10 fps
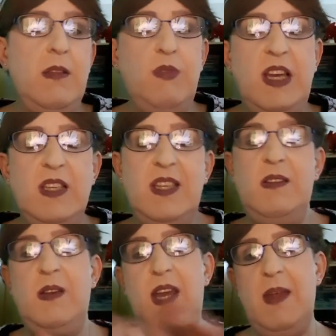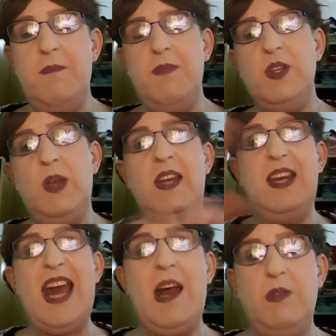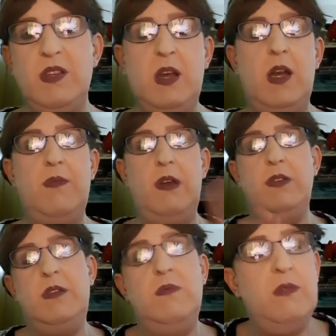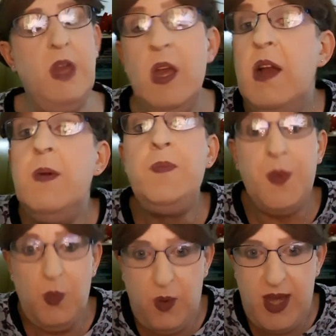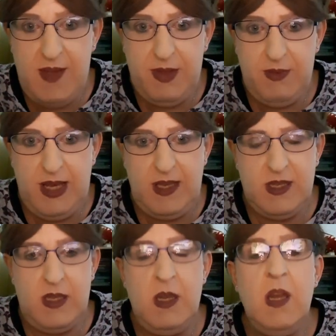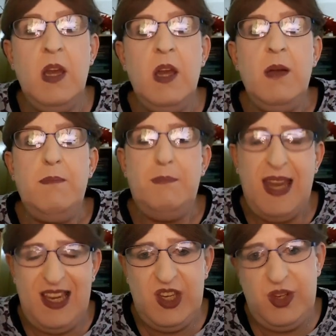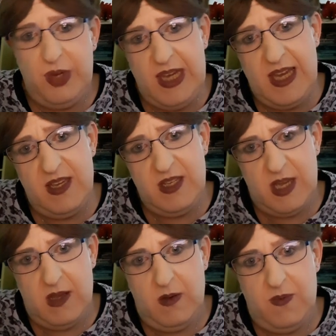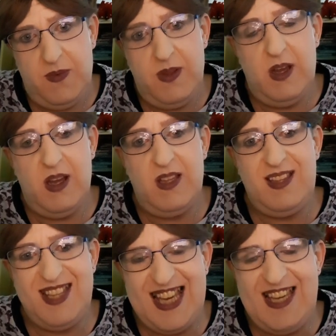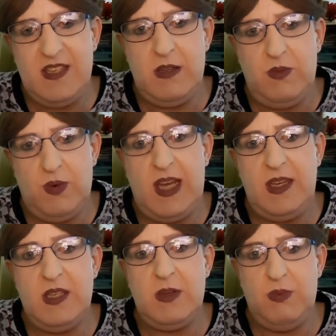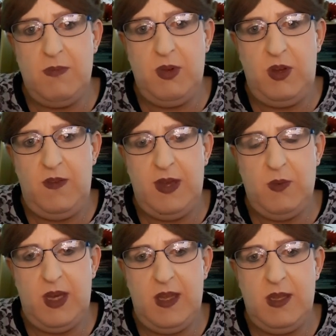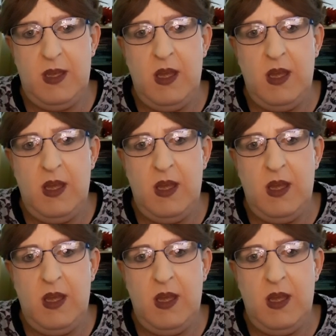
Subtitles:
other reason in between and outside of those, whatever the reason, make sure you get yourself a decent razor to remove it with.